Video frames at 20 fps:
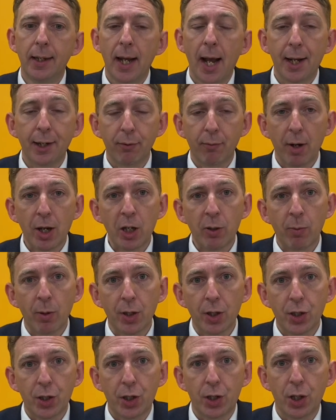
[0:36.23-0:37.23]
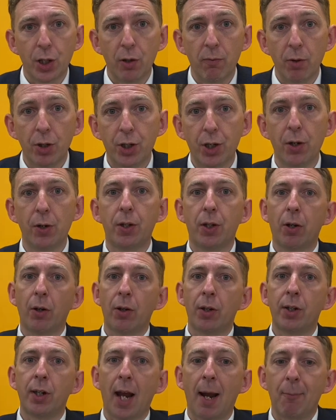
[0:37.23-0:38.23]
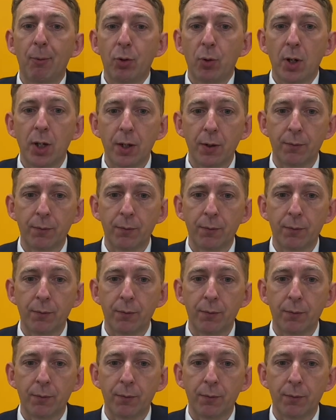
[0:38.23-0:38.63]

and arrangements to reduce contact between